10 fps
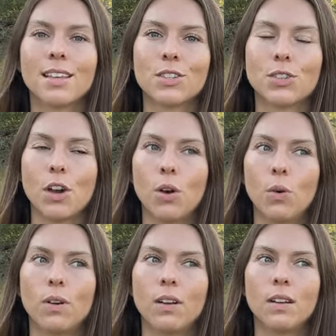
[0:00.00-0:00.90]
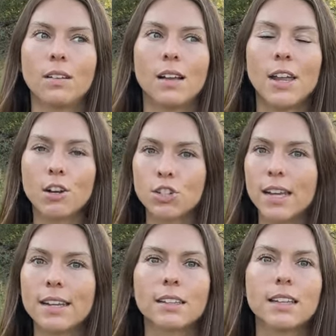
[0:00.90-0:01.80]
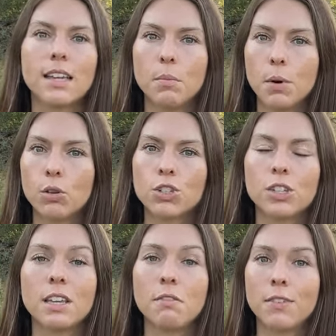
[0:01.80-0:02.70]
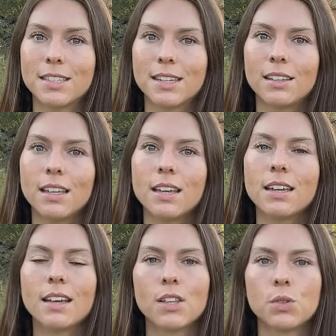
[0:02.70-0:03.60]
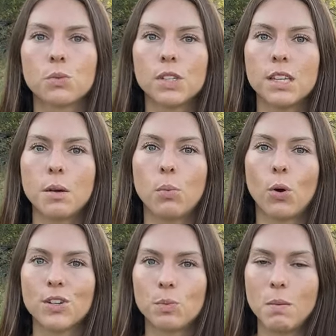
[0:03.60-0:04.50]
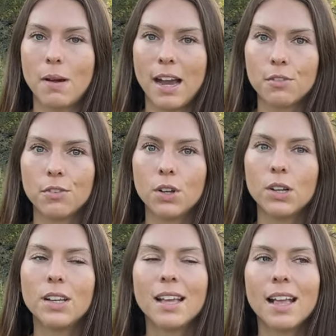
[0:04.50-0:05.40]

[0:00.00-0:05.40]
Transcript: So energetically, emotionally, physically, it's really important to be mindful.